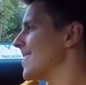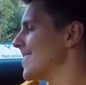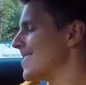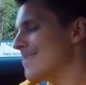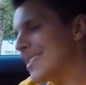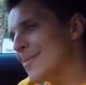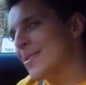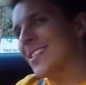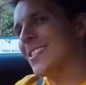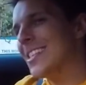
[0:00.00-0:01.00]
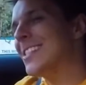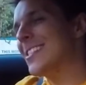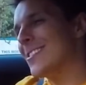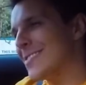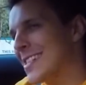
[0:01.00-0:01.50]
you don't know, it's a
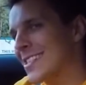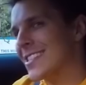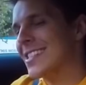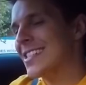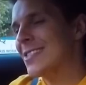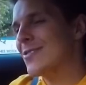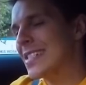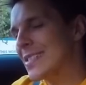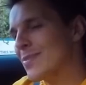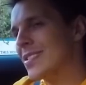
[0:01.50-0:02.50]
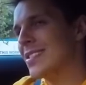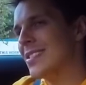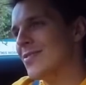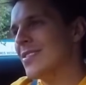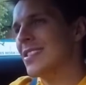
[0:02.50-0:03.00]
TTRS, and it would
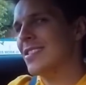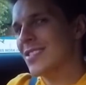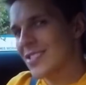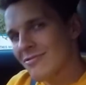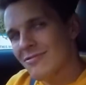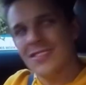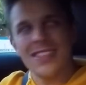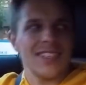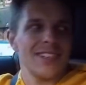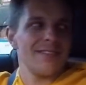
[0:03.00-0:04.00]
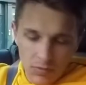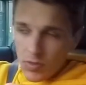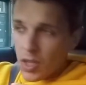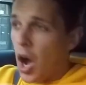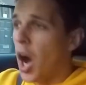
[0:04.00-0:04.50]
absolutely destroy you.
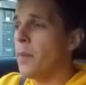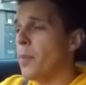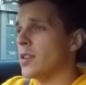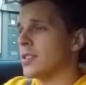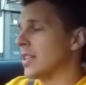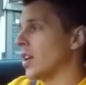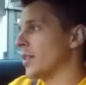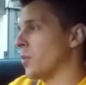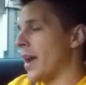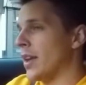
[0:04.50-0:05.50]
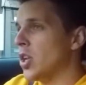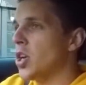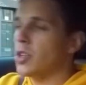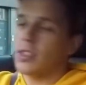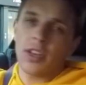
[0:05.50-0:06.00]
I personally like the way it
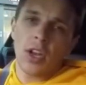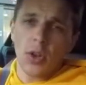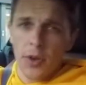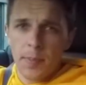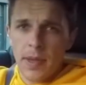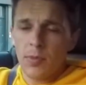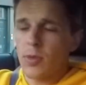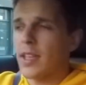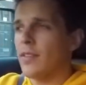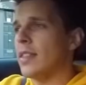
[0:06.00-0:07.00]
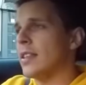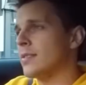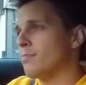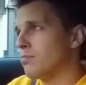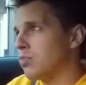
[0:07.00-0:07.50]
looks. I know a lot of people give it
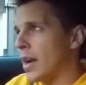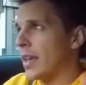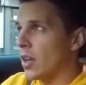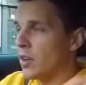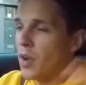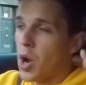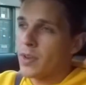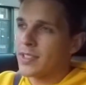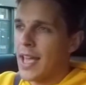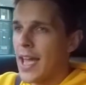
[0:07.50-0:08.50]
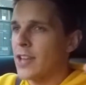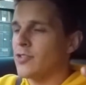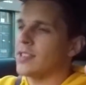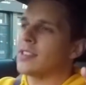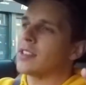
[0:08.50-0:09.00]
this bracket of, oh, it's a
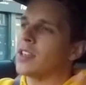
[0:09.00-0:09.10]
hairdresser's